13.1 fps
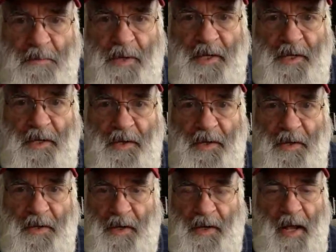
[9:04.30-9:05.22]
but
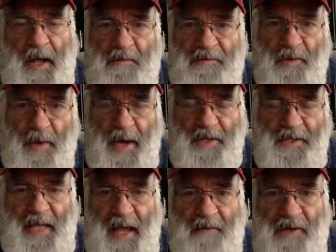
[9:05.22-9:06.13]
none of the
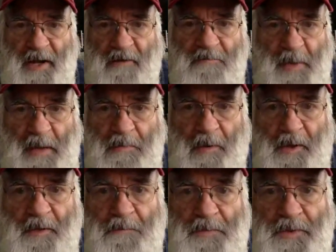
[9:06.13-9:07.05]
rest have enough
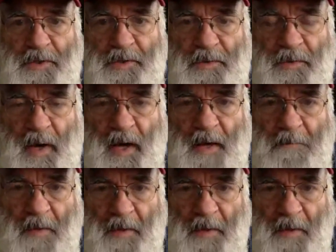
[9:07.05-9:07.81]
people to